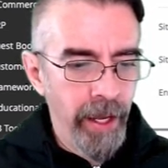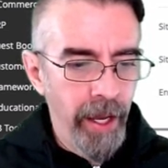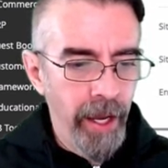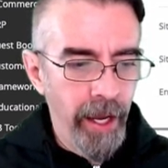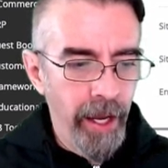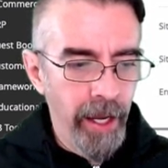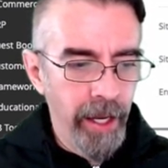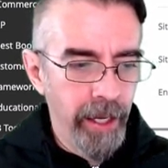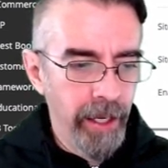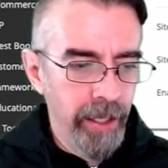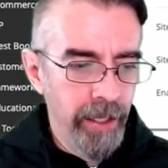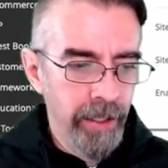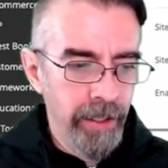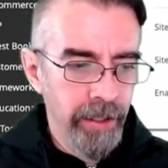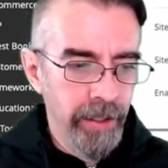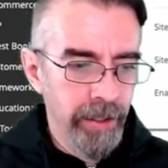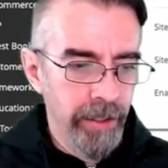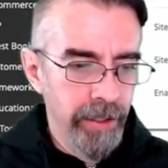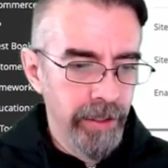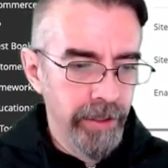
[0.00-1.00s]
And
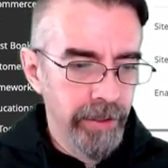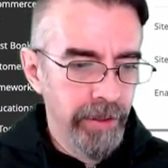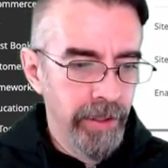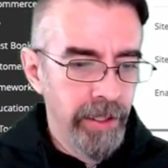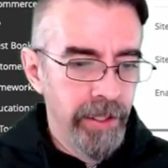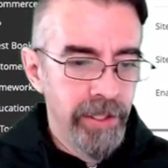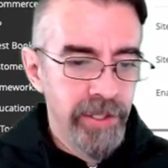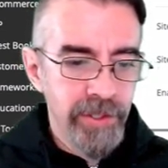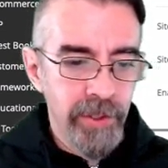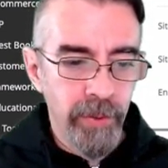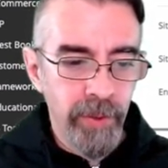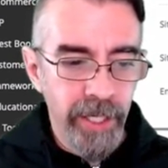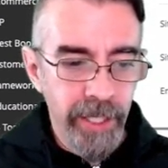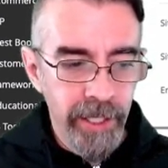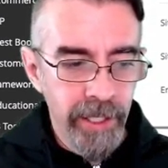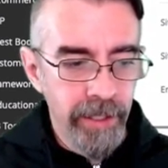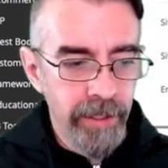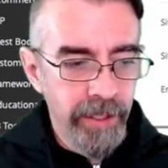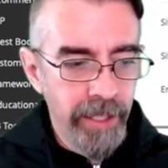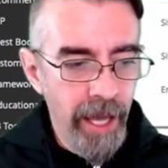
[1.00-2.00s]
so
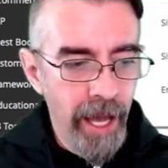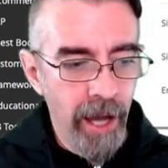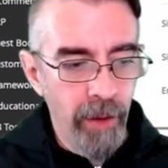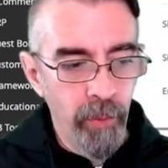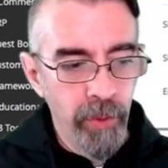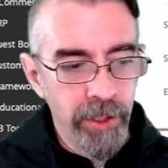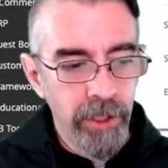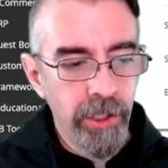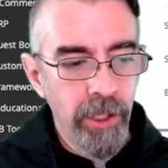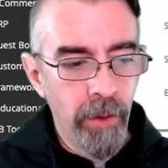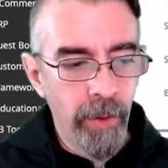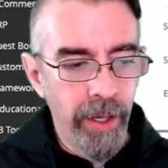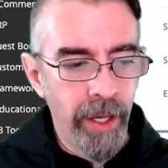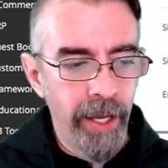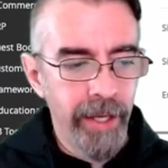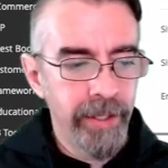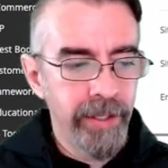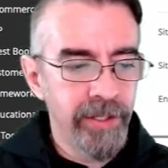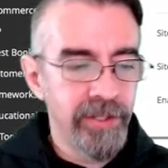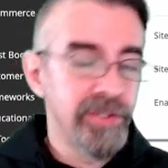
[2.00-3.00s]
here, yeah, we could go
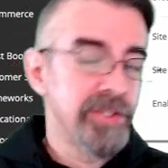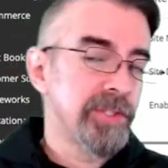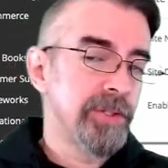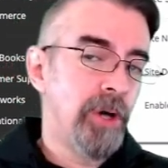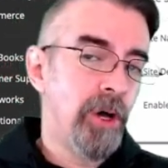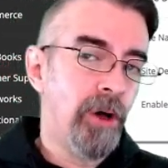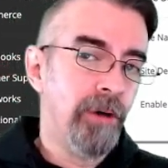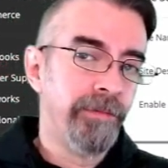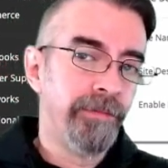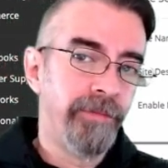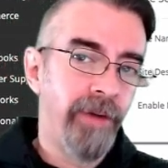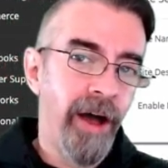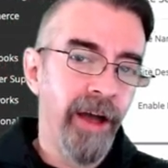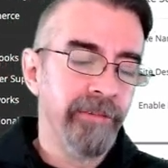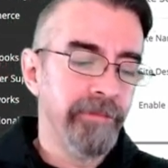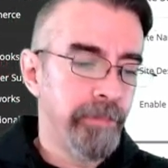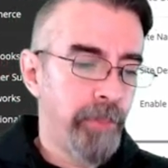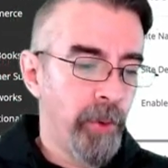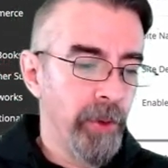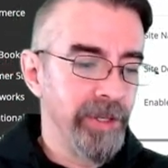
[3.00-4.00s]
ahead and install
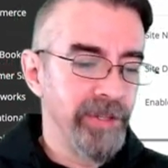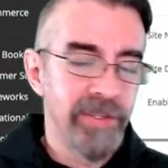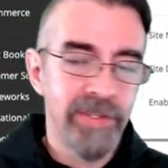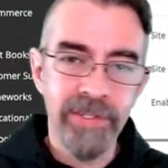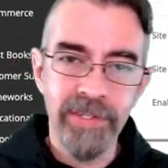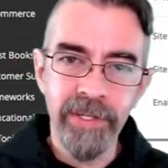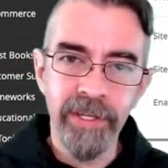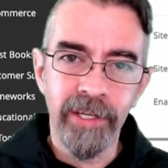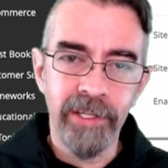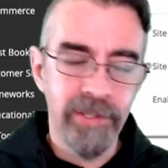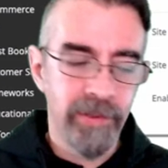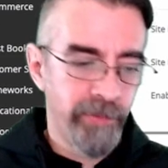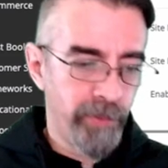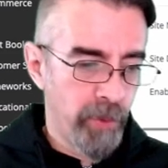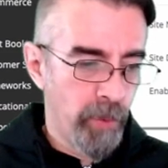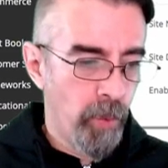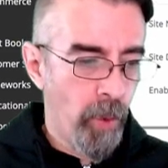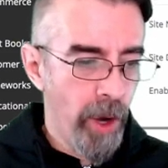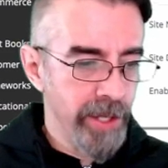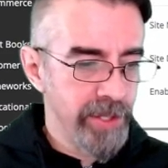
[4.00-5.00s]
5.6 if we
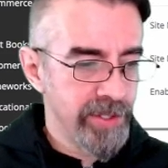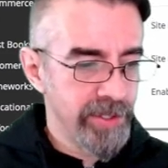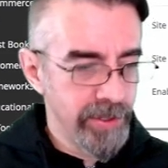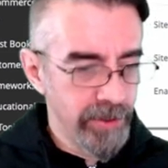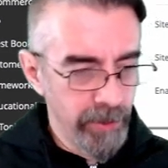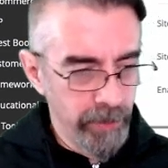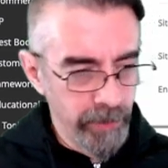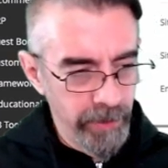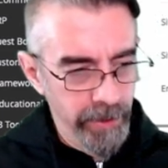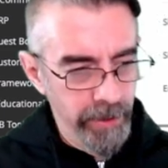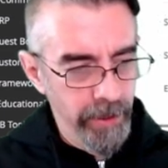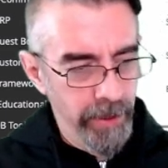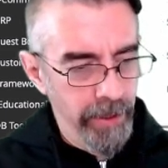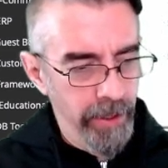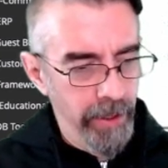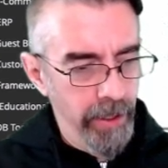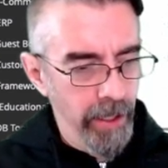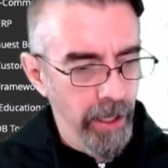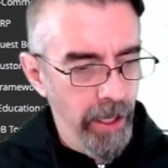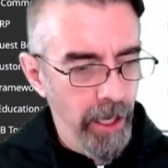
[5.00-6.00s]
want to.
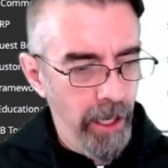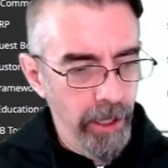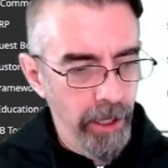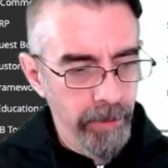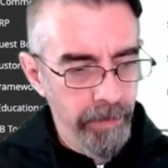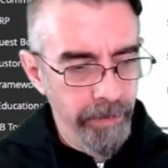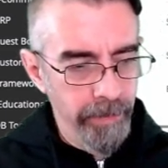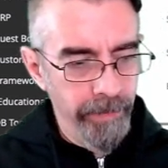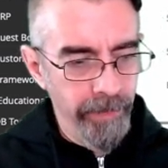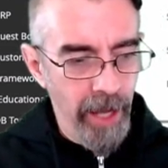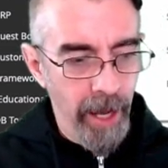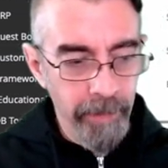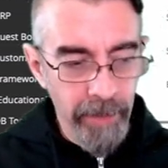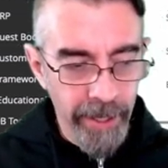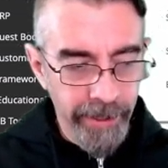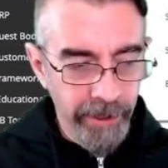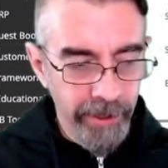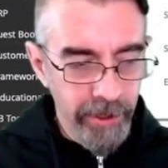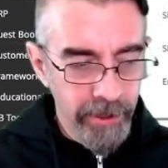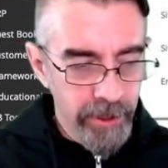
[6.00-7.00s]
I'm
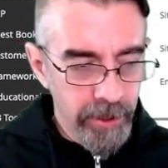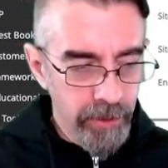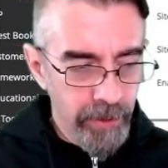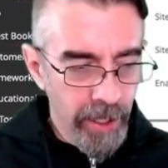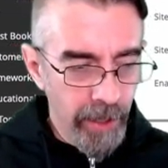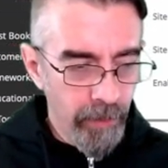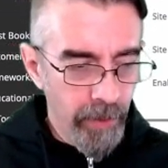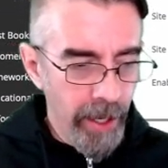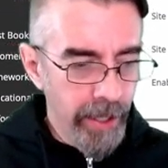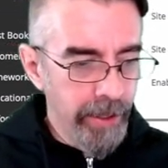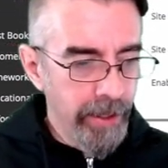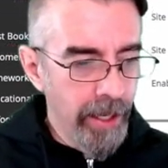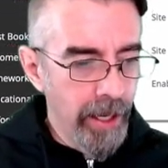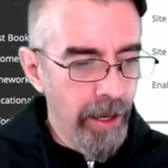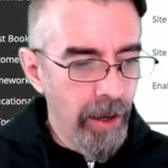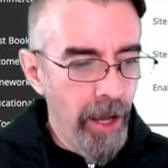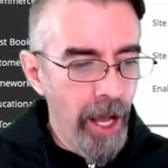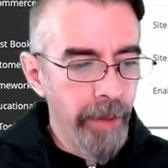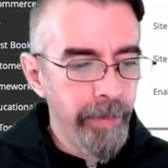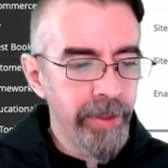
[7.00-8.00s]
not going to do that right
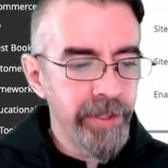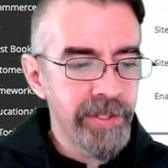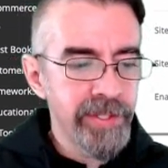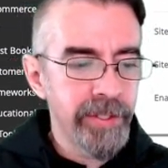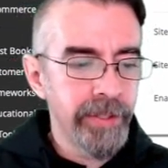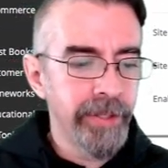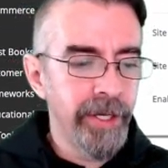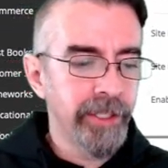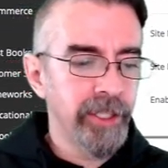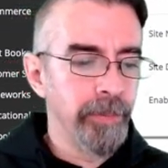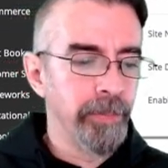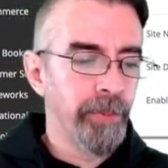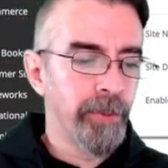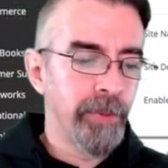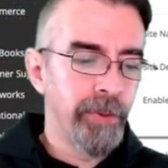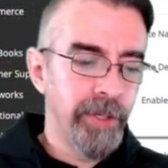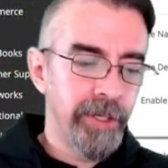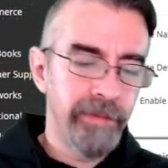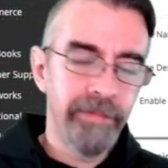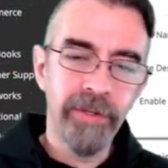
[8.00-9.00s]
now. I'm going to select a
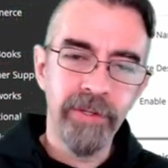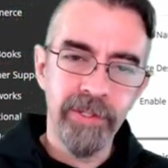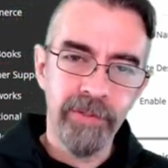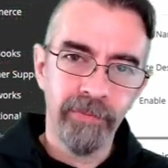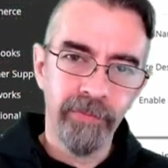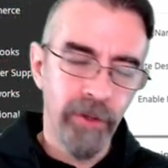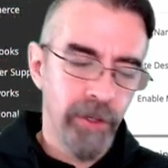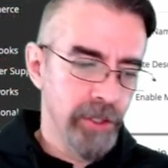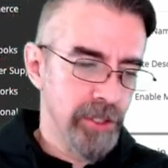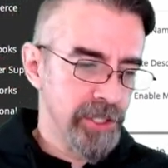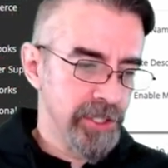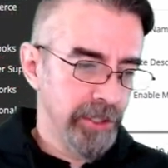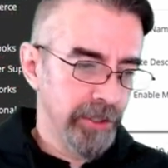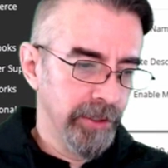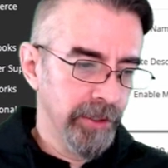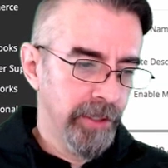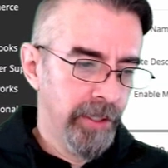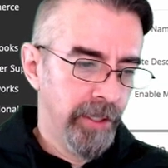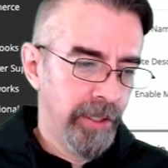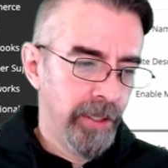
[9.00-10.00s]
previous
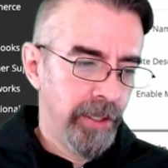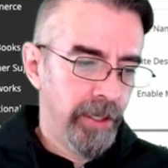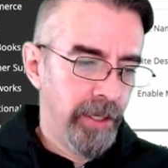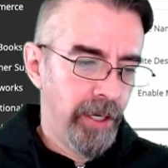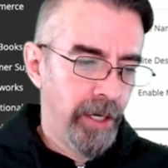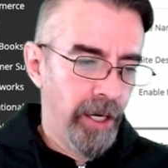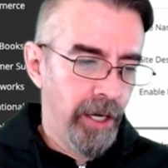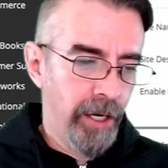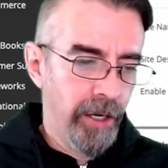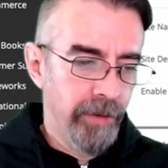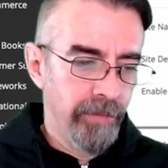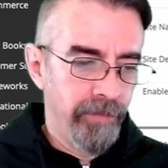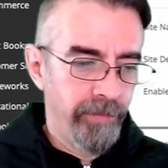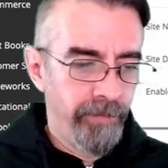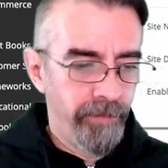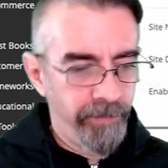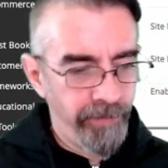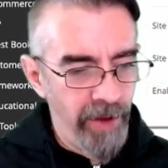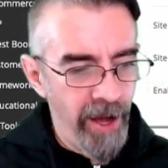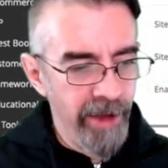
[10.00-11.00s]
version,
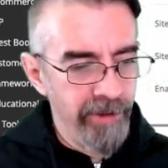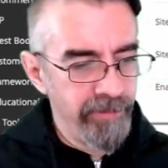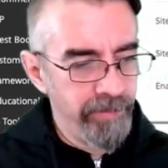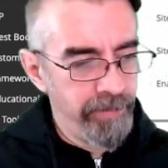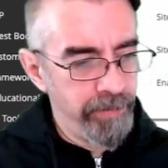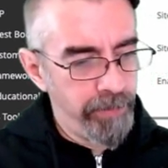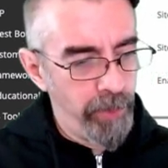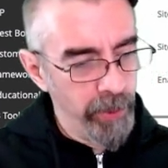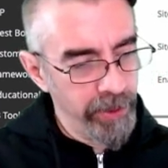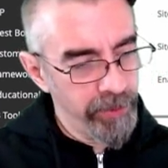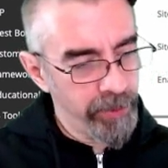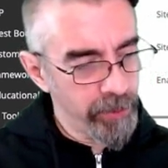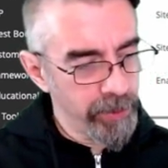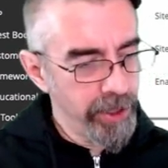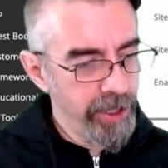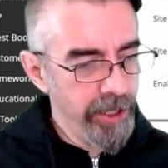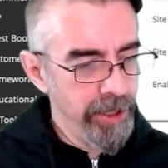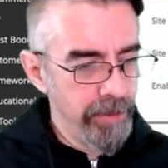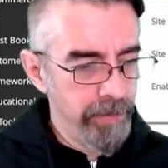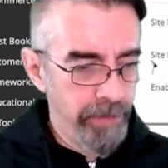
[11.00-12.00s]

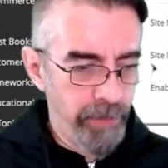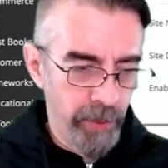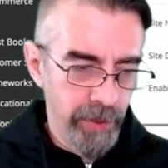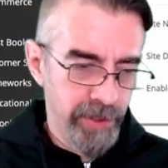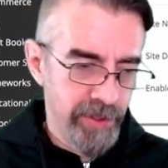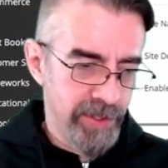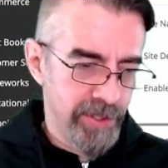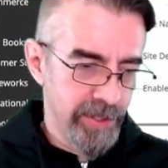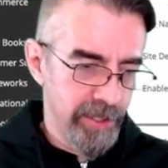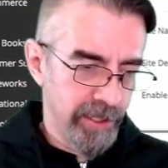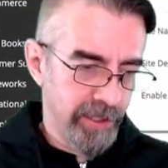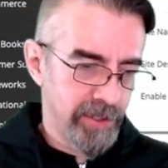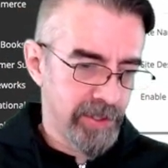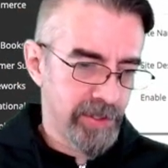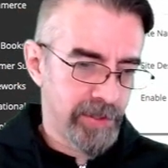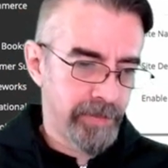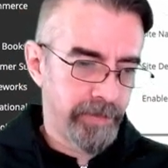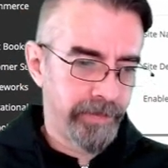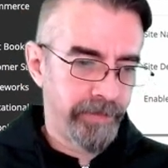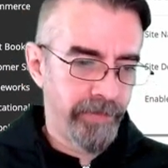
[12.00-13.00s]

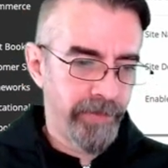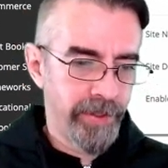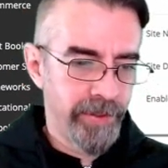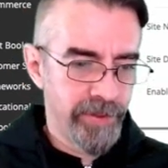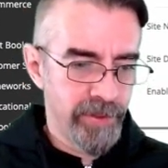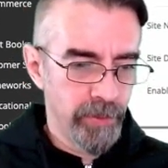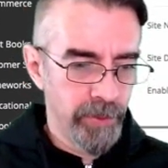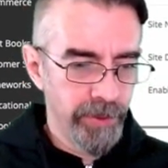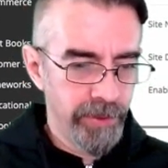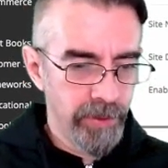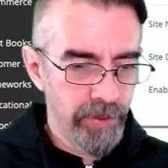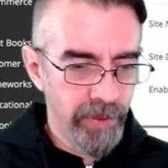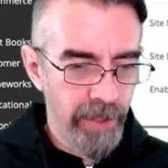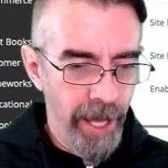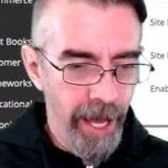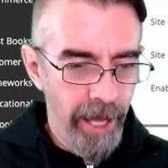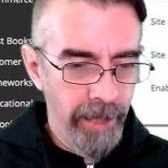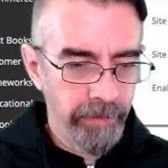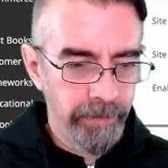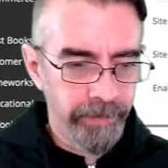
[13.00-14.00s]
5.3.6. So we'll do
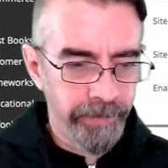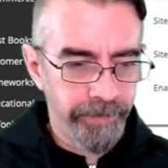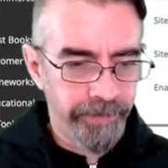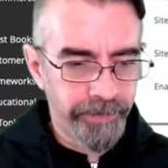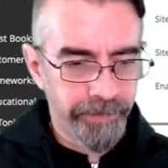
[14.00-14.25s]
that.